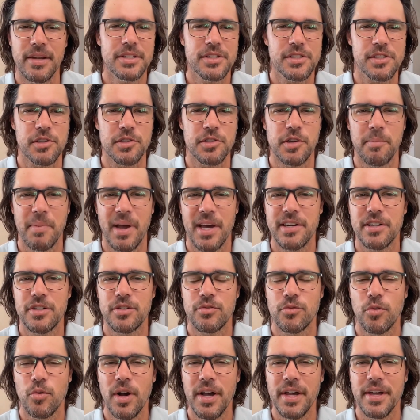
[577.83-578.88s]
So no matter
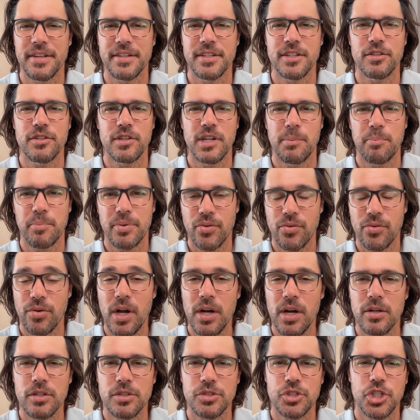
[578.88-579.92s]
what, your
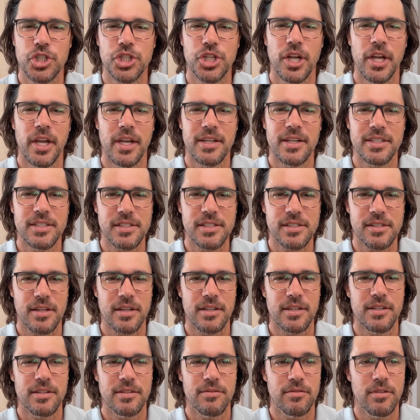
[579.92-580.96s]
approach is
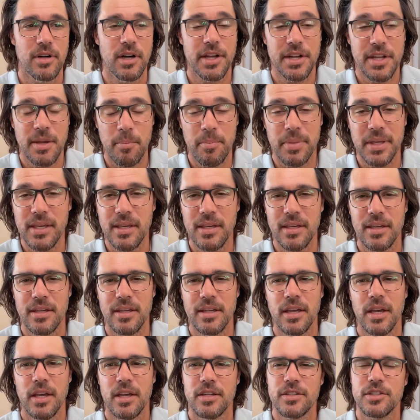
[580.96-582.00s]
going to want to
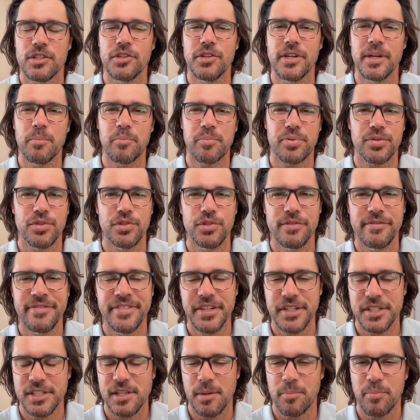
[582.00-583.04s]
be to improve
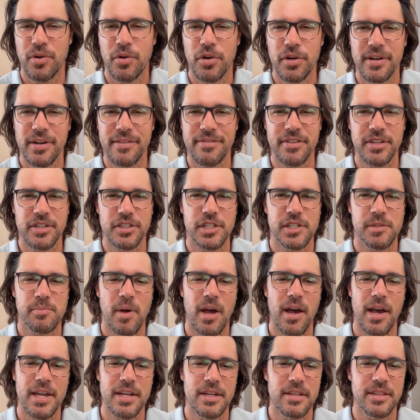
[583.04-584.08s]
the support for your
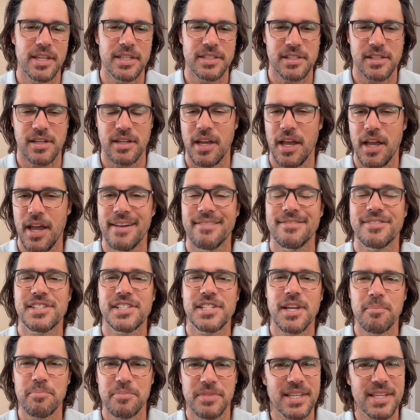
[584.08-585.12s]
spine. And that's going to have
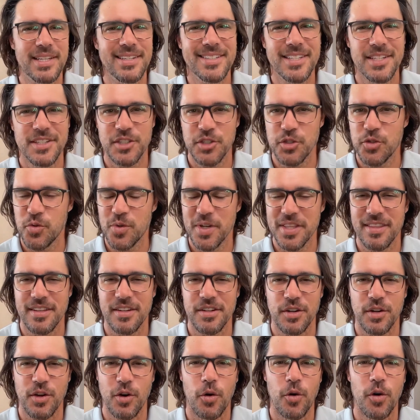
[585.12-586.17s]
something to do with
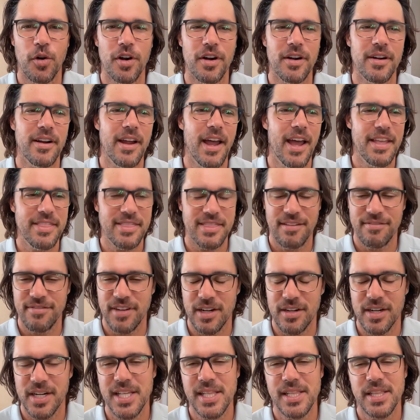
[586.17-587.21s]
your core at the
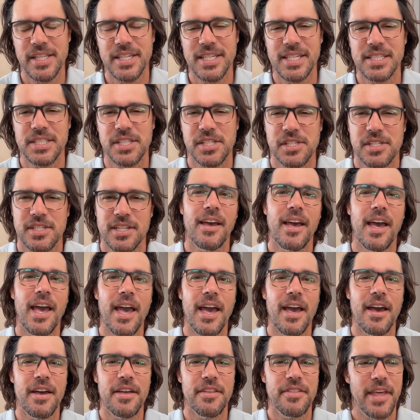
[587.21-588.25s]
very least.
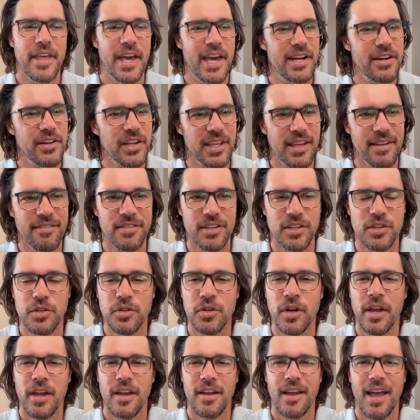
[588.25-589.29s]
And that'll give you
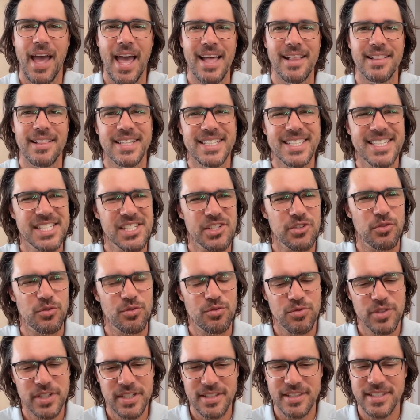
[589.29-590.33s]
at least a
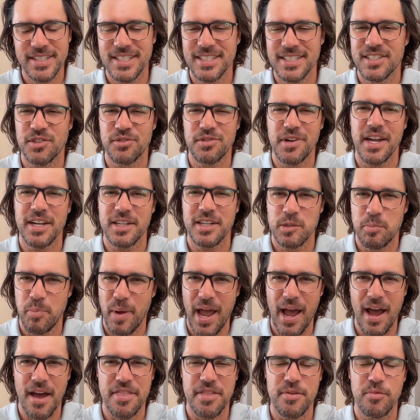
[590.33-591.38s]
really direct
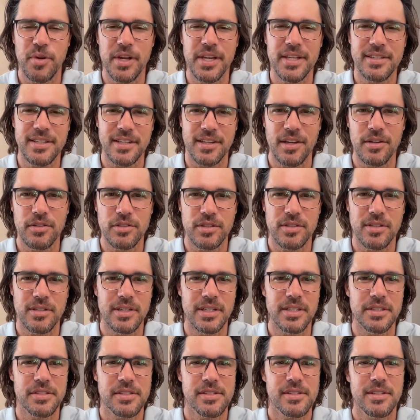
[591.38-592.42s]
pathway to go
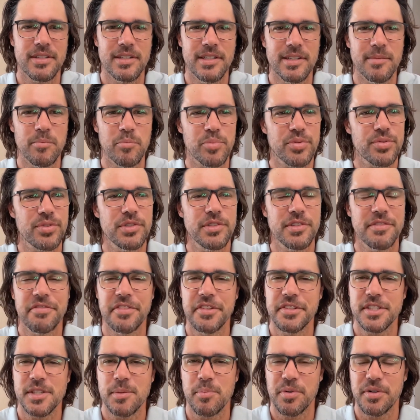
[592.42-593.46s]
towards to improve
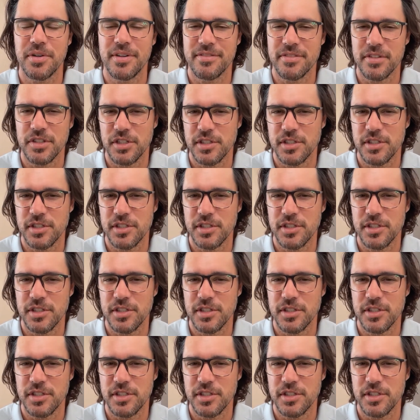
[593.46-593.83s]
the support for your